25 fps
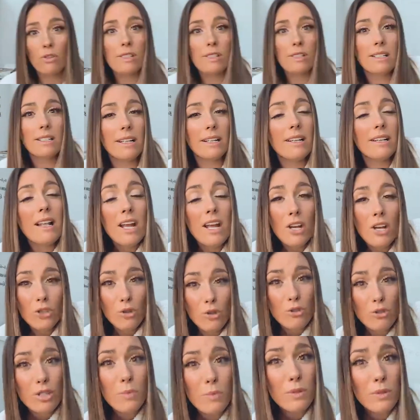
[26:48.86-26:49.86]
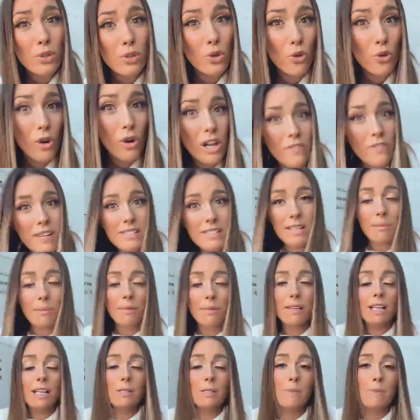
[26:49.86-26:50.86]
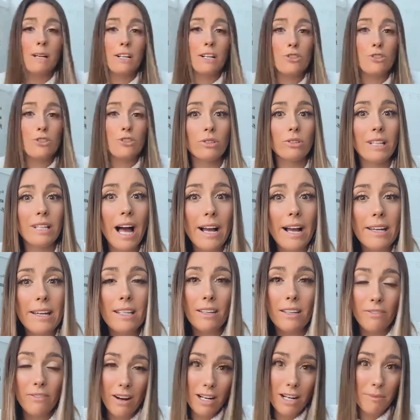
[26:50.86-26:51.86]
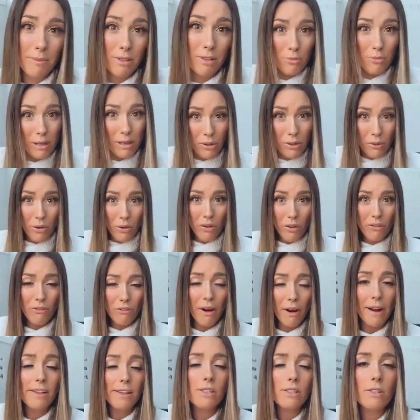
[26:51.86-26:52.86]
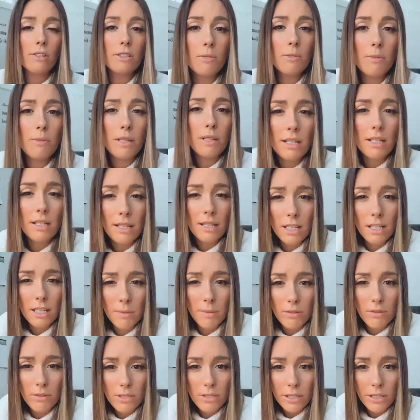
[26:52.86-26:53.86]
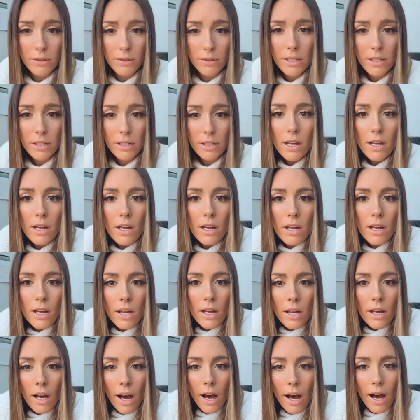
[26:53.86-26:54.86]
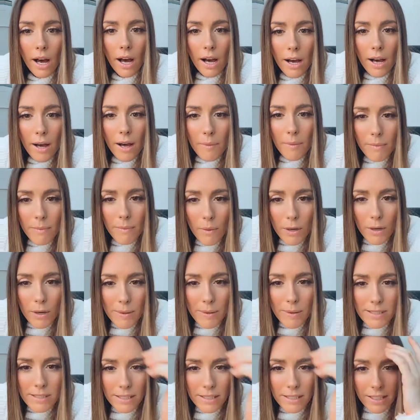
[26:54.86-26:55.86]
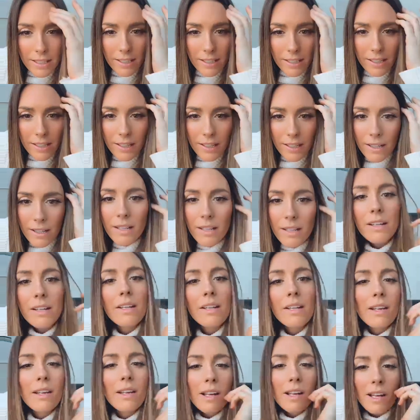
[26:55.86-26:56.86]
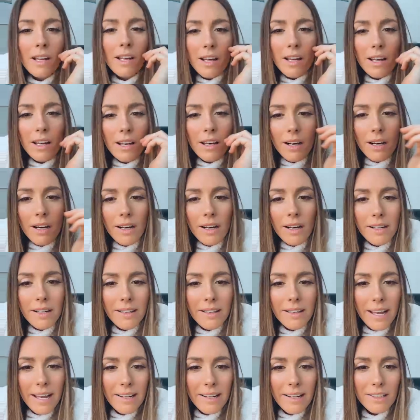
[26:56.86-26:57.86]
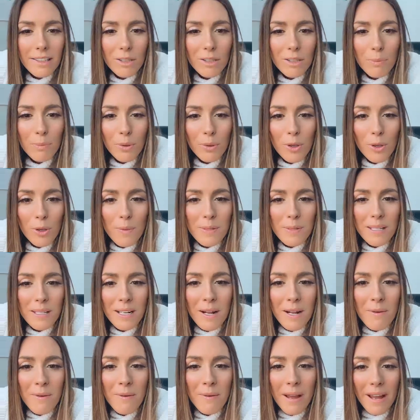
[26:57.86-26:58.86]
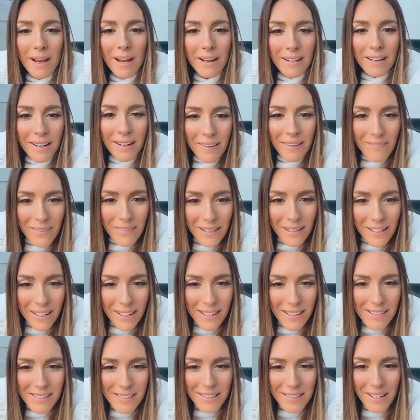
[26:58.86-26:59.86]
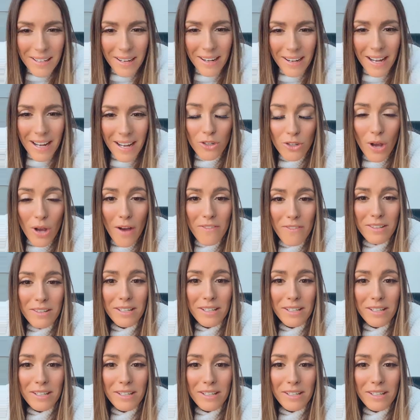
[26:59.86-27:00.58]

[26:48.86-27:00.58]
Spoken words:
minerals in it. Usually when you're craving something, it's because you're lacking a vitamin or mineral, right? So something to think about too. What am I seeing? Gain in the boobs and you